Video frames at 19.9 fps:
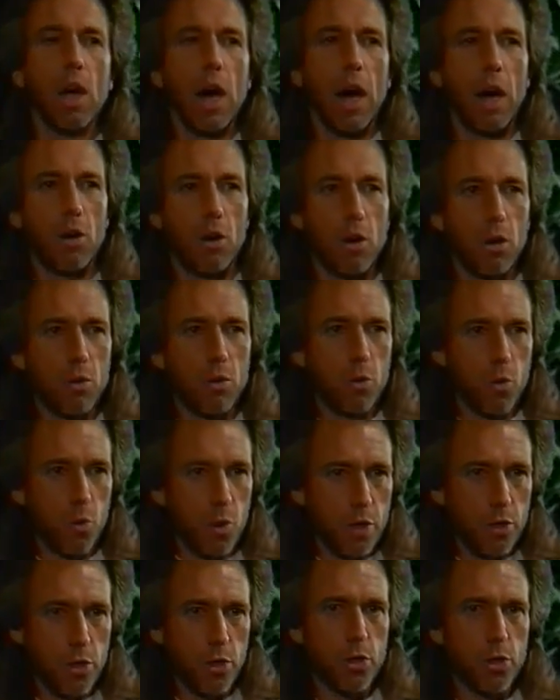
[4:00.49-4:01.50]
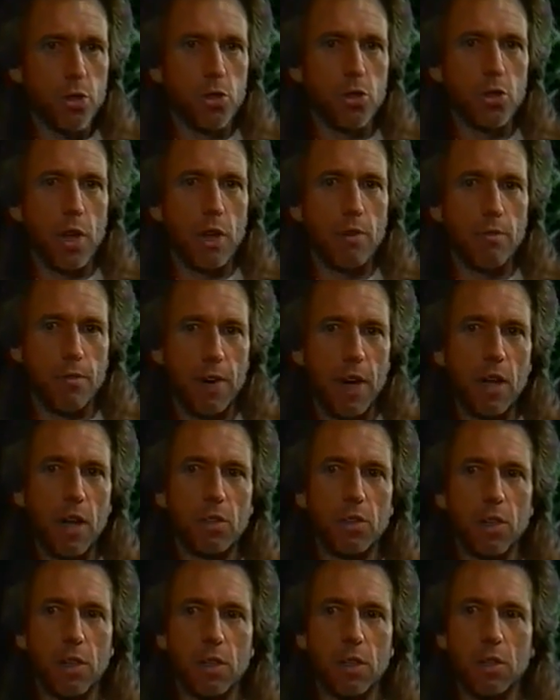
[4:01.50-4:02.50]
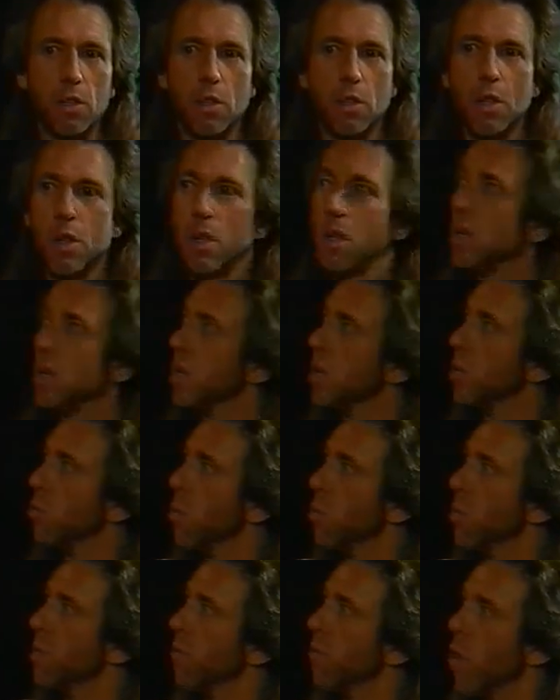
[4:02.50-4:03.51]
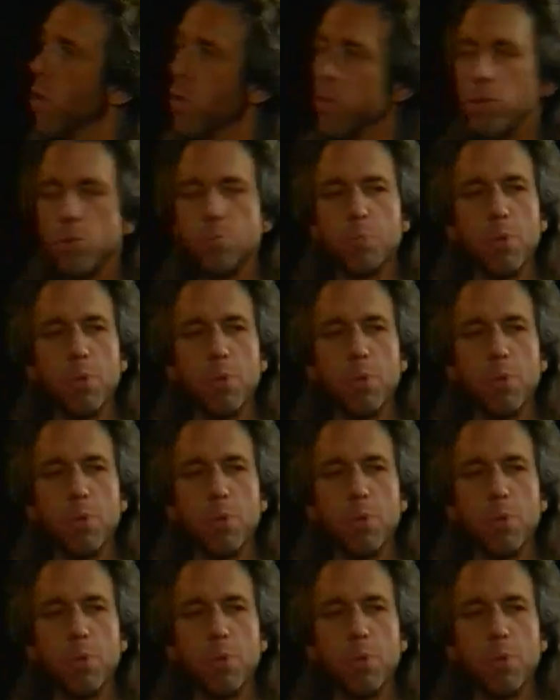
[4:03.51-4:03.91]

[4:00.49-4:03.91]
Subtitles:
our own researchers have validated that what we've always